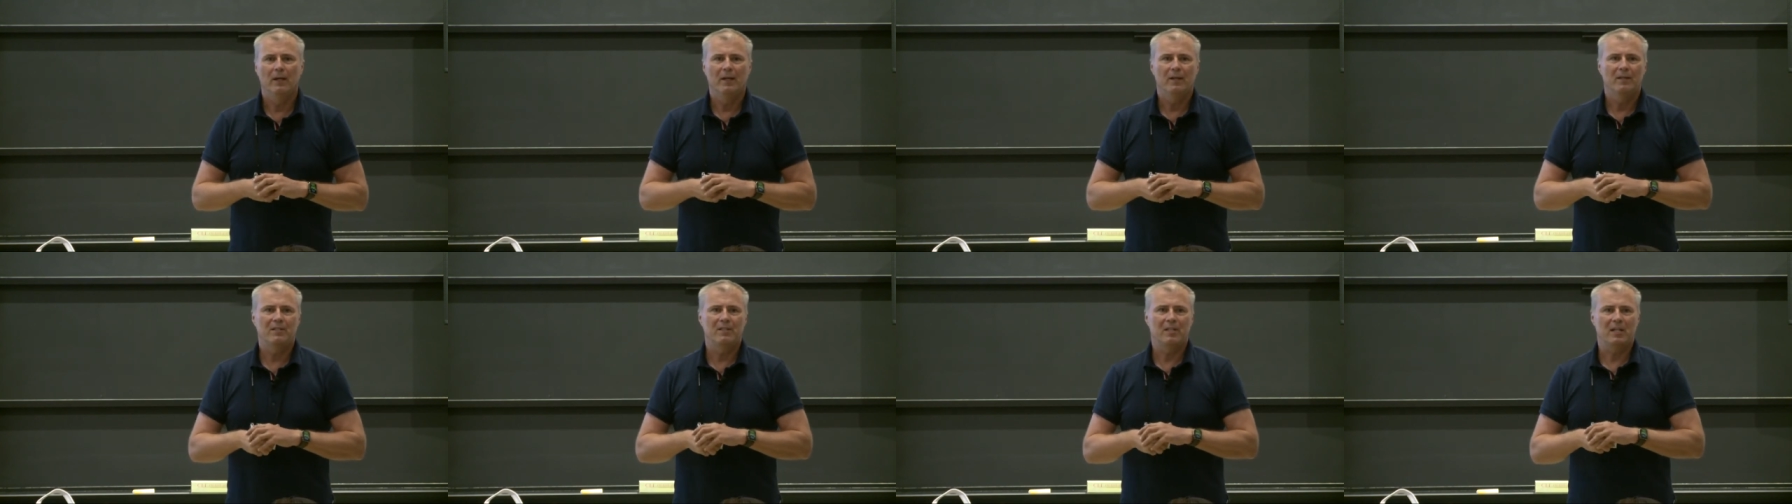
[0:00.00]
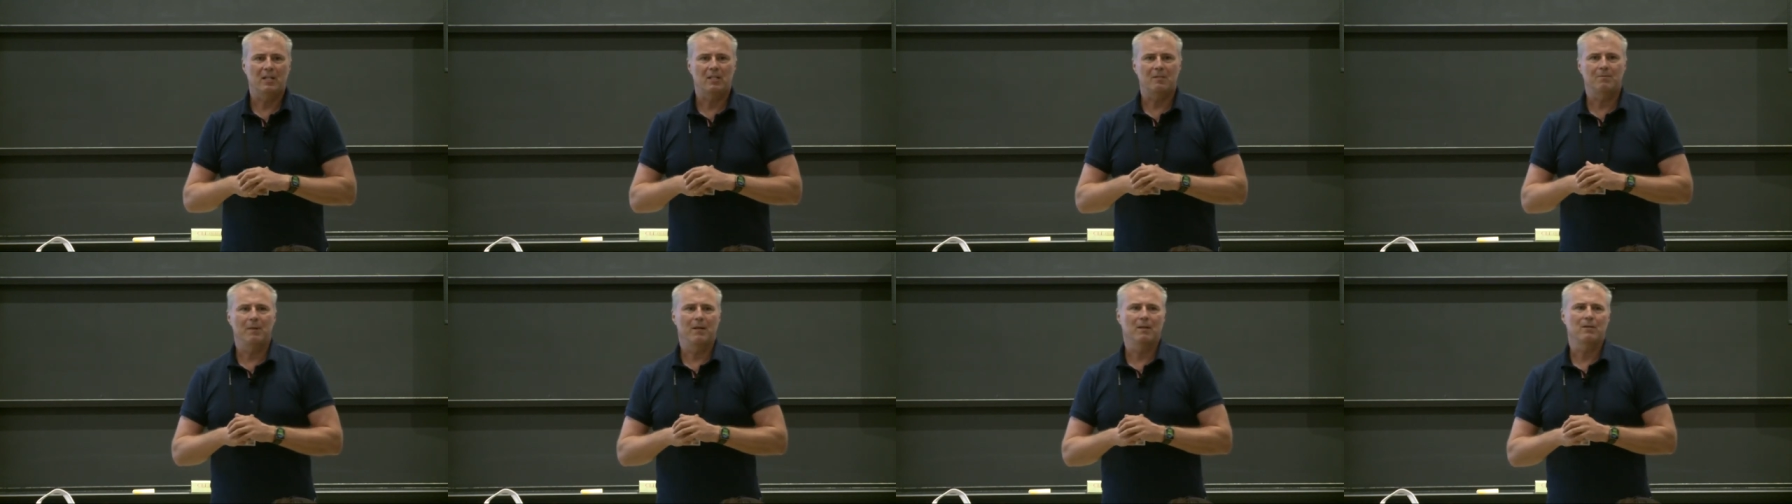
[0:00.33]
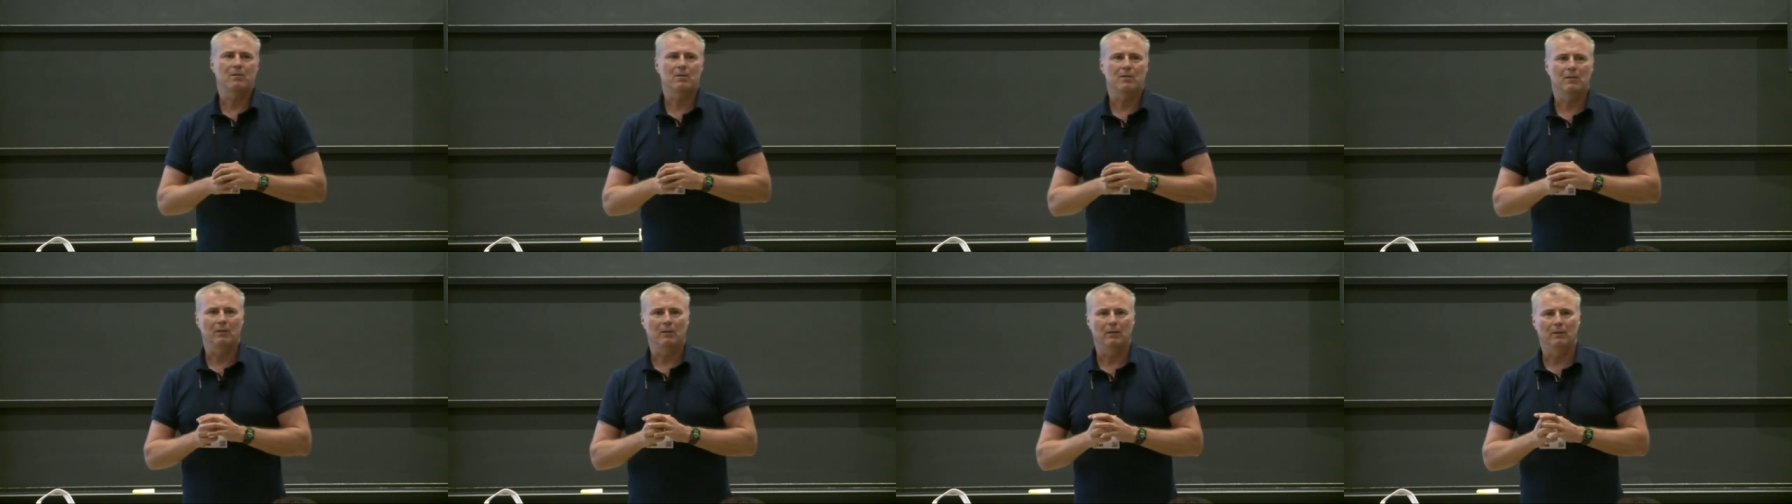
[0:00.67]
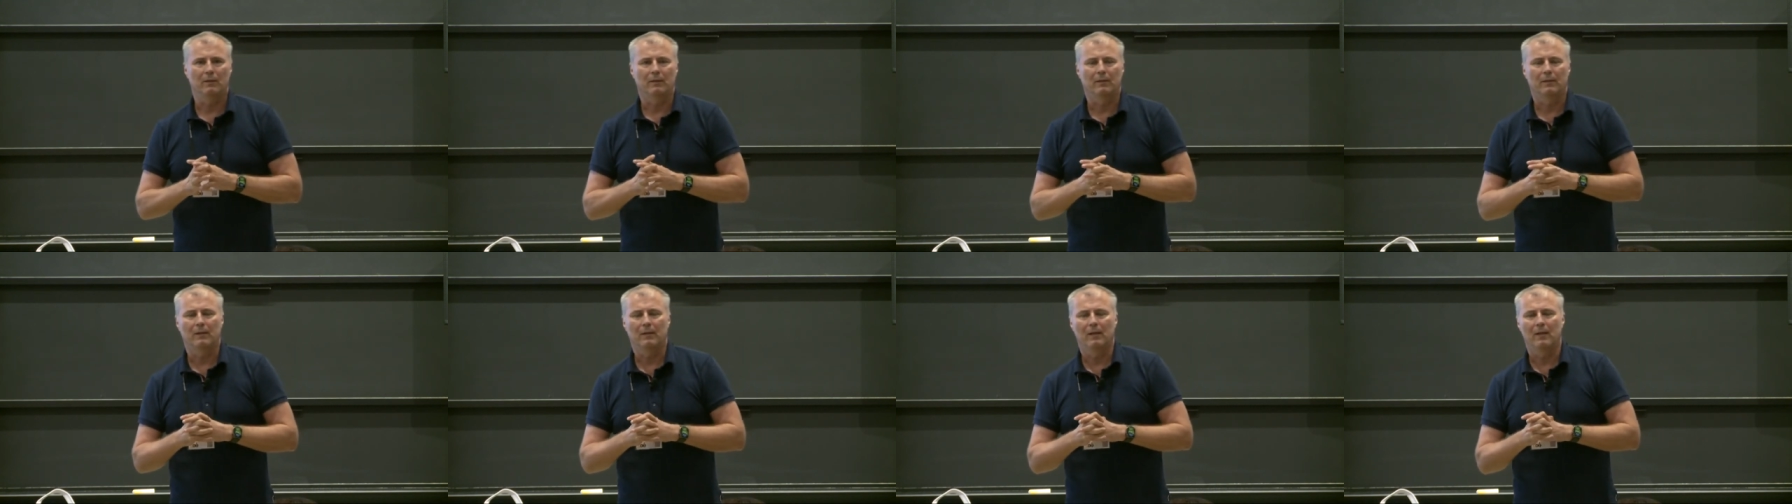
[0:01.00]
6 months
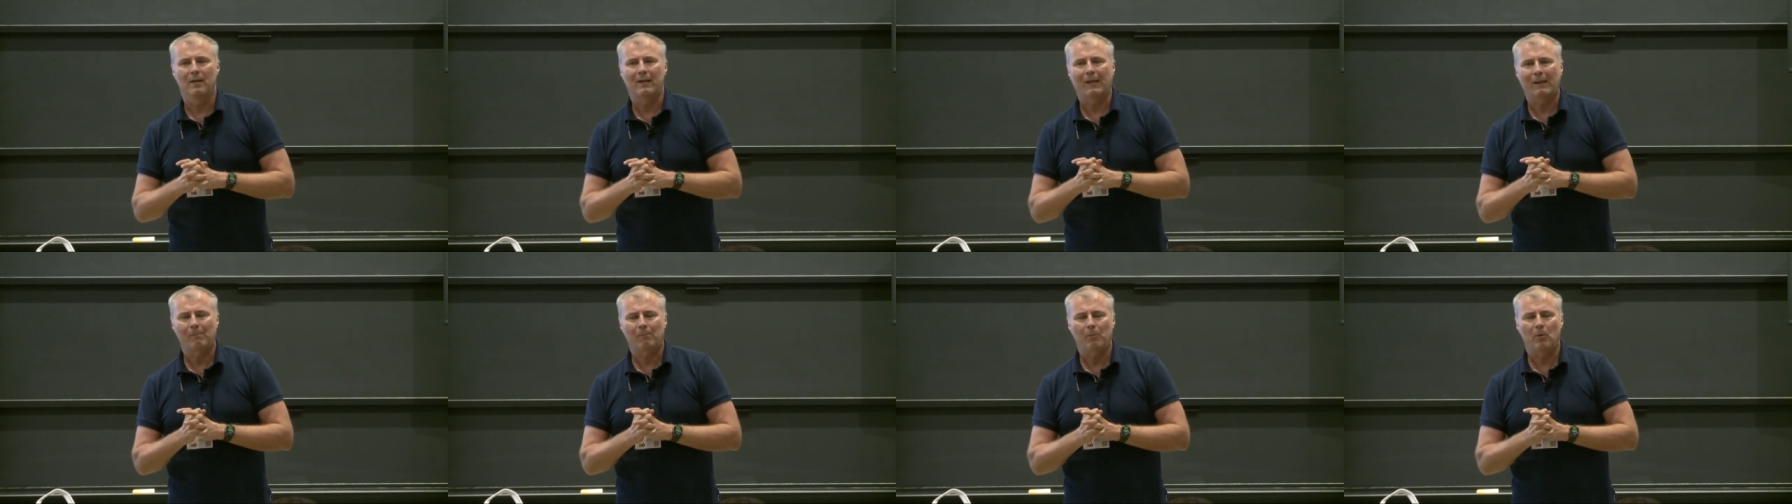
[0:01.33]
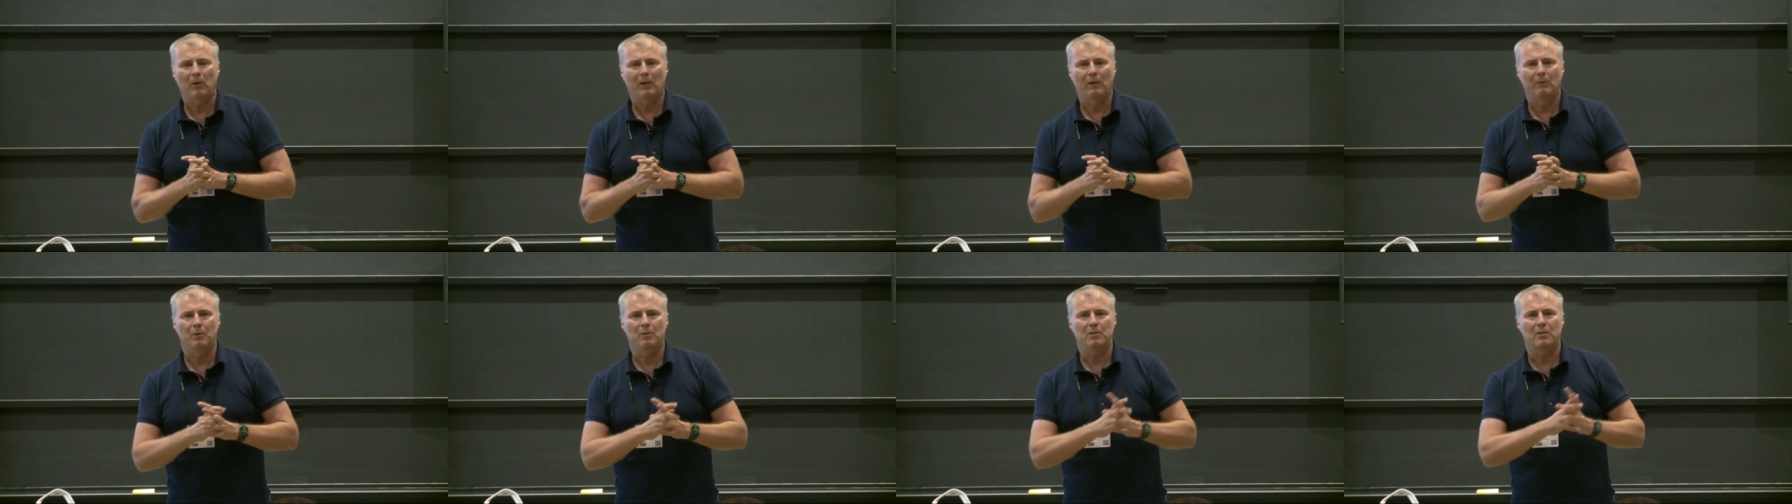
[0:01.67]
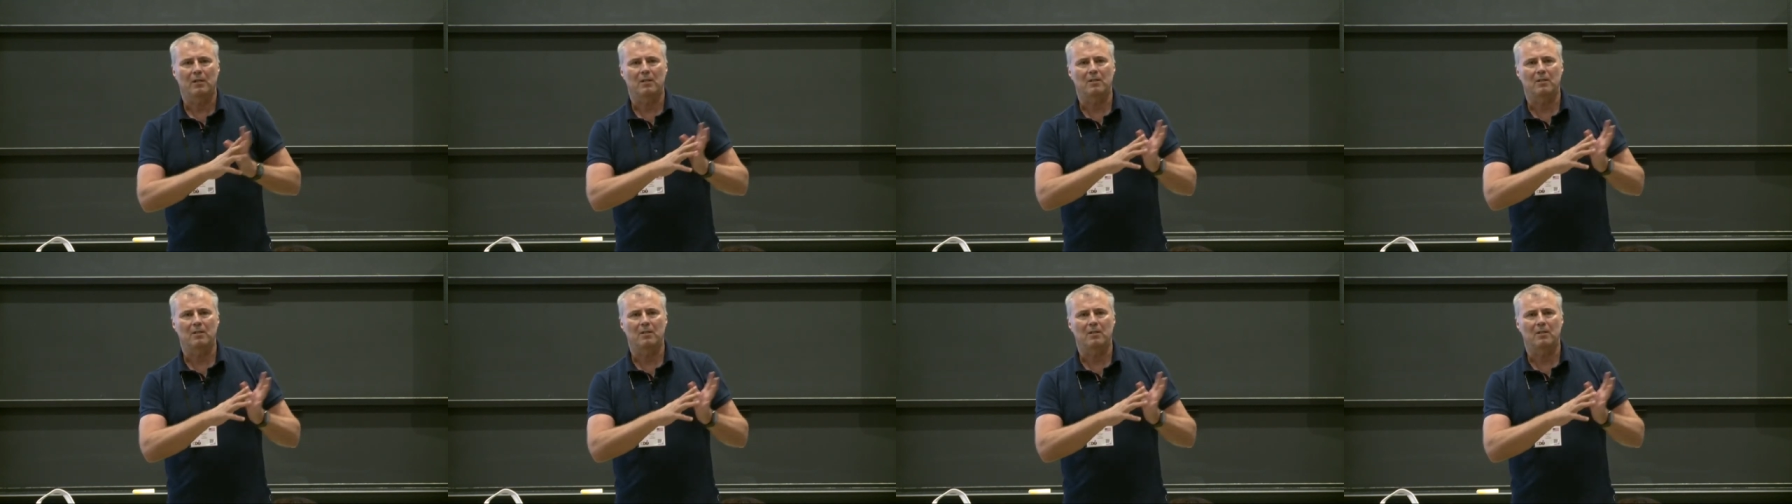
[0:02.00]
old report that was